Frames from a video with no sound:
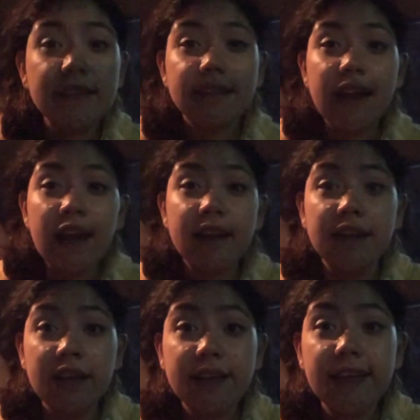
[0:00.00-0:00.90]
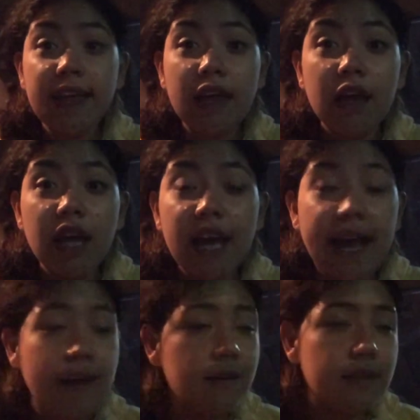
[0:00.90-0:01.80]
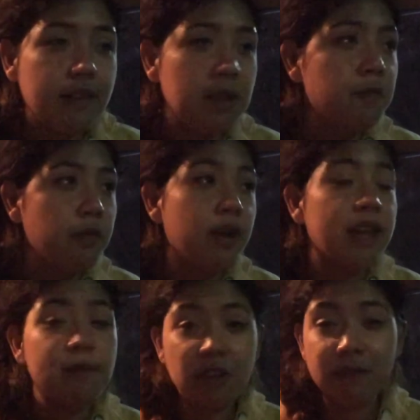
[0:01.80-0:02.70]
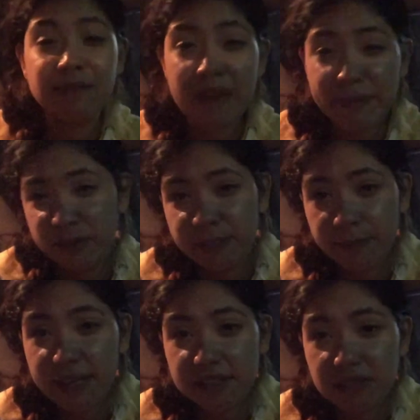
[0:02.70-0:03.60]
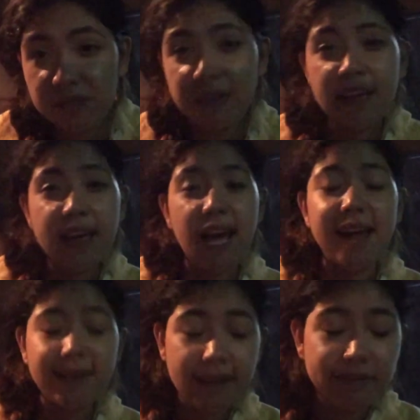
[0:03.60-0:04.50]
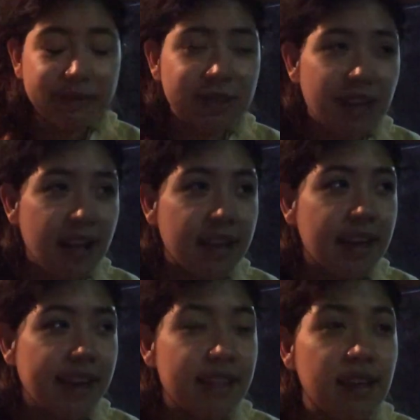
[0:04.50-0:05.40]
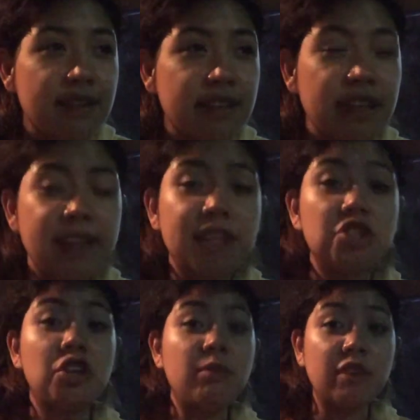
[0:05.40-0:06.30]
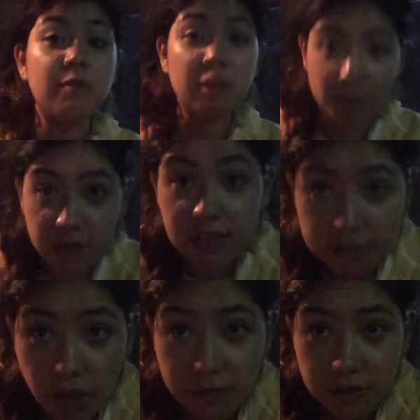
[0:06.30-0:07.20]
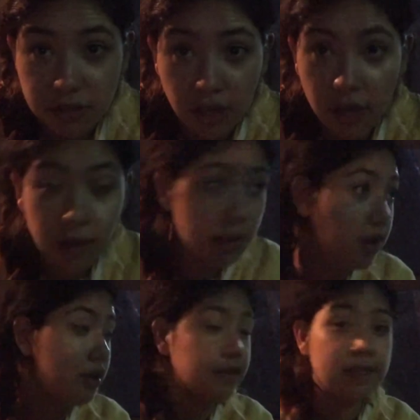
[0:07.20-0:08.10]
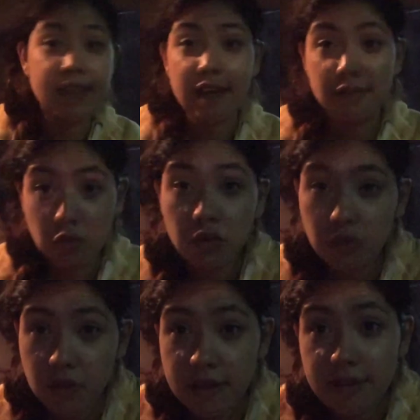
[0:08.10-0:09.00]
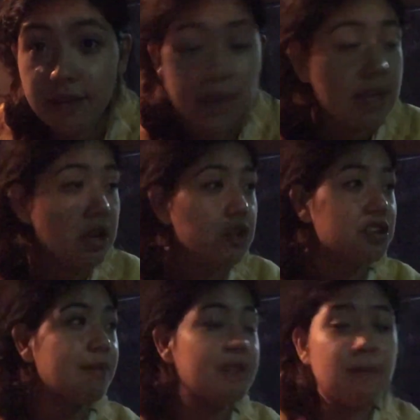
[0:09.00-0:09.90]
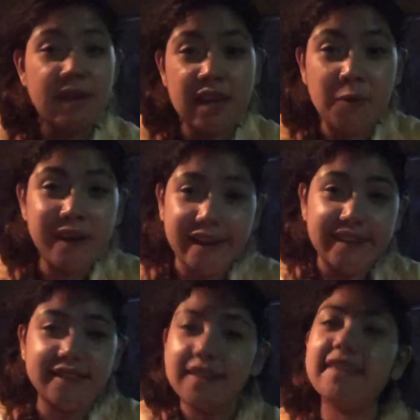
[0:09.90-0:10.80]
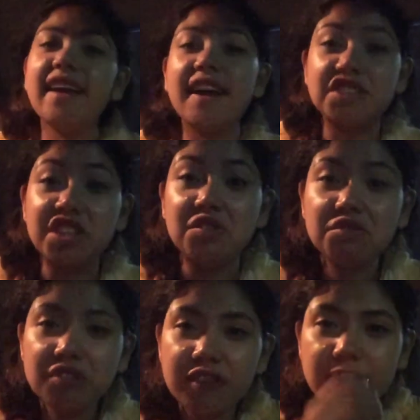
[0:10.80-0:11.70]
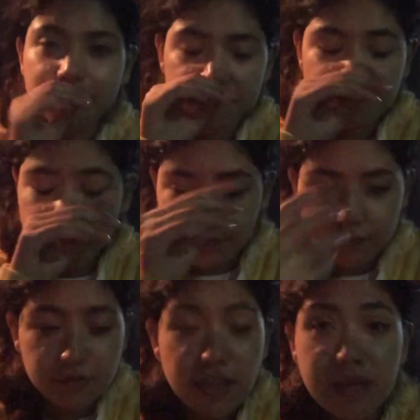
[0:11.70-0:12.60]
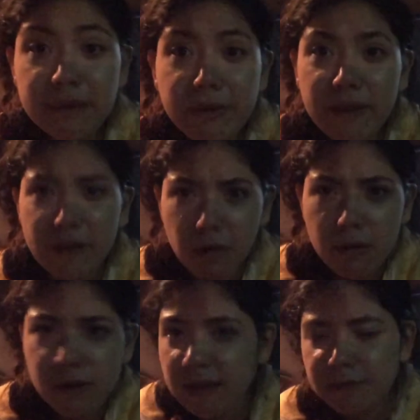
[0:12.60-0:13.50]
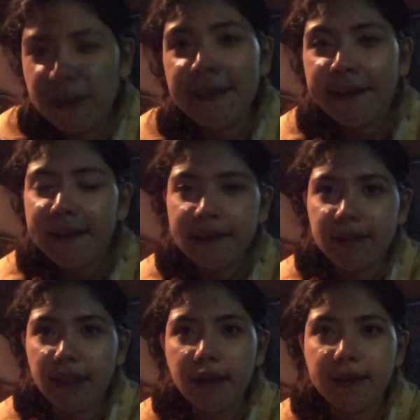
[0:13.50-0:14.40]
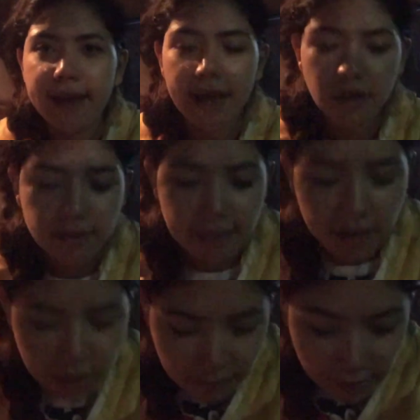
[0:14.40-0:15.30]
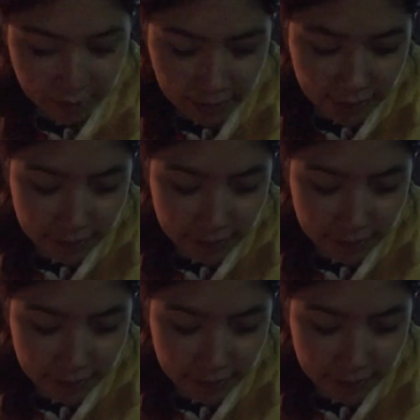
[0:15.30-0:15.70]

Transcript: he said, literally, okay, let me tell you from my perspective. I literally were talking, and then all of a sudden he like jumps up. The police officer that's used to this, he jumped up and he went like this because he got chills. And we're like, what happened? He's like, I looked down the railing,